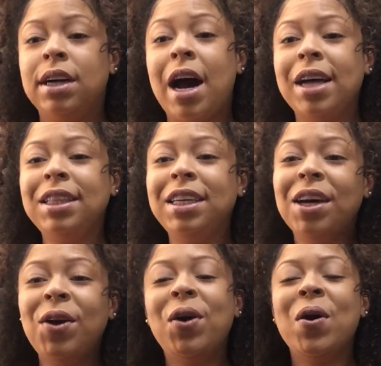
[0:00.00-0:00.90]
Hi
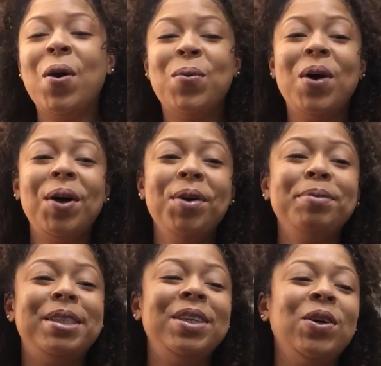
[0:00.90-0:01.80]
Leo,
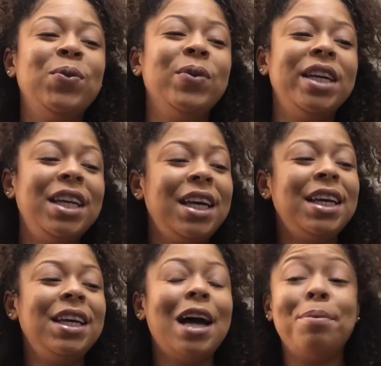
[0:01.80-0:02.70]
welcome to your
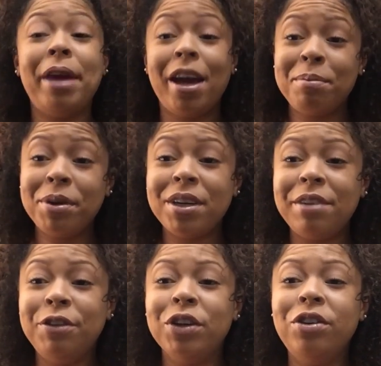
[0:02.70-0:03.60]
reading. I'm Amber
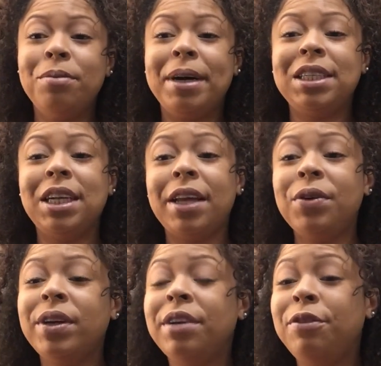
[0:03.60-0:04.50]
if you're new to my
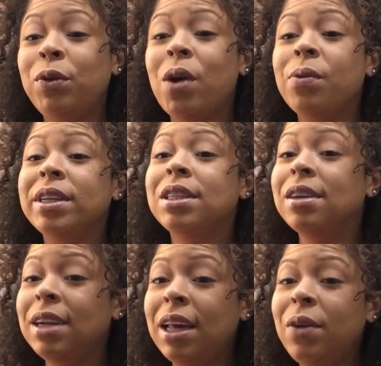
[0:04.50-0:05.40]
channel, and if you are
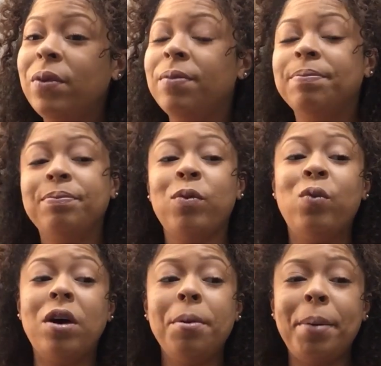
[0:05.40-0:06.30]
returning,
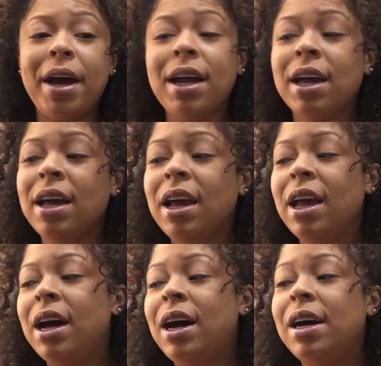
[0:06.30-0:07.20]
welcome back.
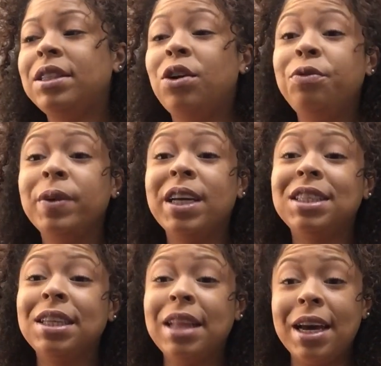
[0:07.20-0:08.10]
Don't
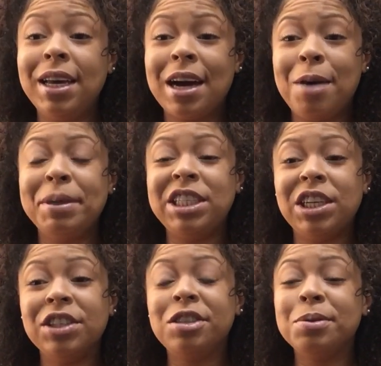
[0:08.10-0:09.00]
forget to like, comment,
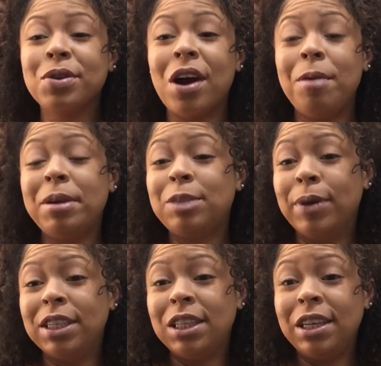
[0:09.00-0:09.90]
share, and subscribe,
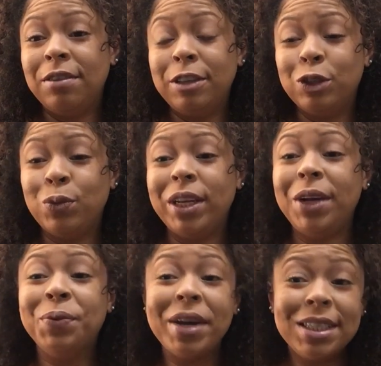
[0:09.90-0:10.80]
especially if this
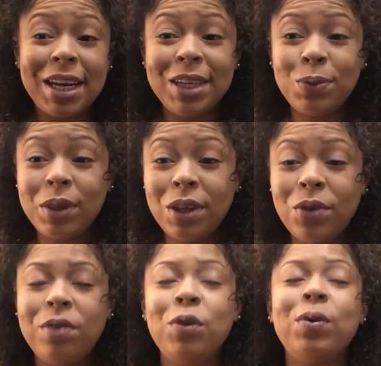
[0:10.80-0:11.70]
reading resonates with
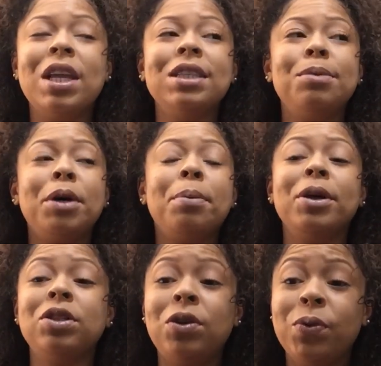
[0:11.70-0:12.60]
you. If you would like to book a
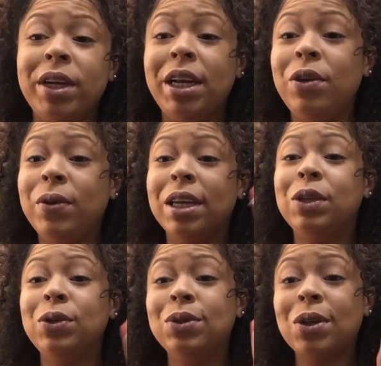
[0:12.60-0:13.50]
personal reading, you can
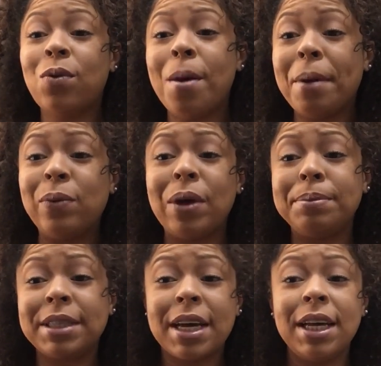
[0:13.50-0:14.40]
do so on my
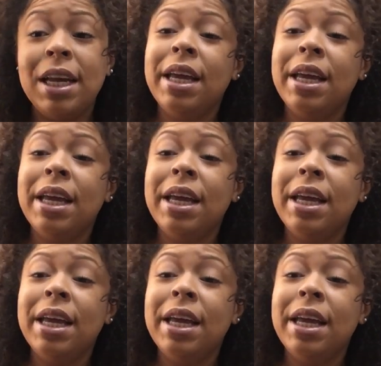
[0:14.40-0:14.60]
website.